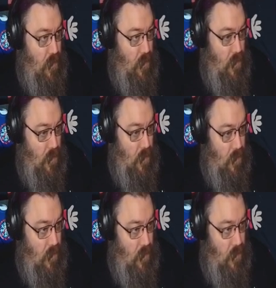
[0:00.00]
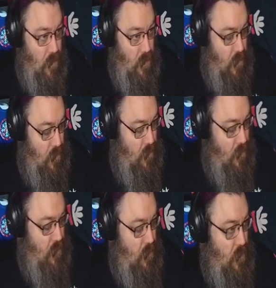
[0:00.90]

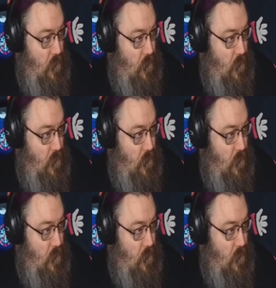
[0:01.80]
No one is speaking in this clip.